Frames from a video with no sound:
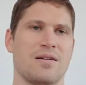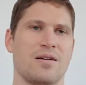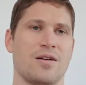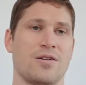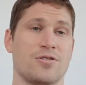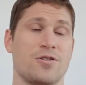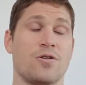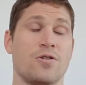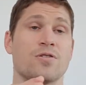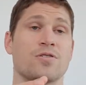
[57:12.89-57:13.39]

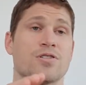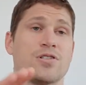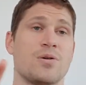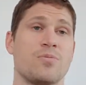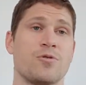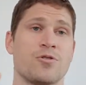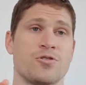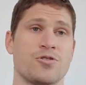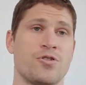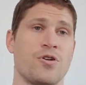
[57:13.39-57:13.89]
as long as
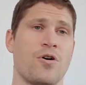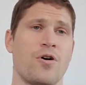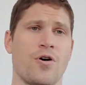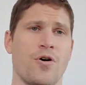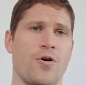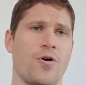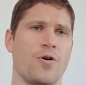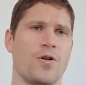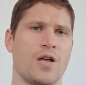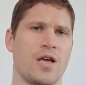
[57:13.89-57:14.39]
someone's not
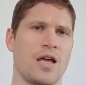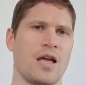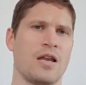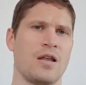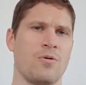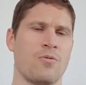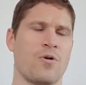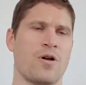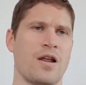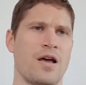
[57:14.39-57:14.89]
hurting
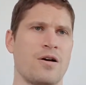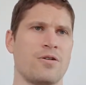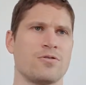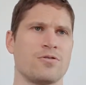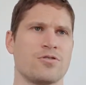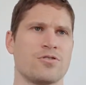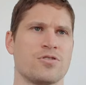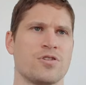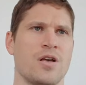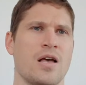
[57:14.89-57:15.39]
anyone
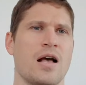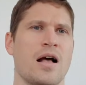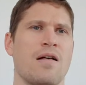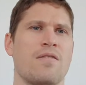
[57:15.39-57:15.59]
else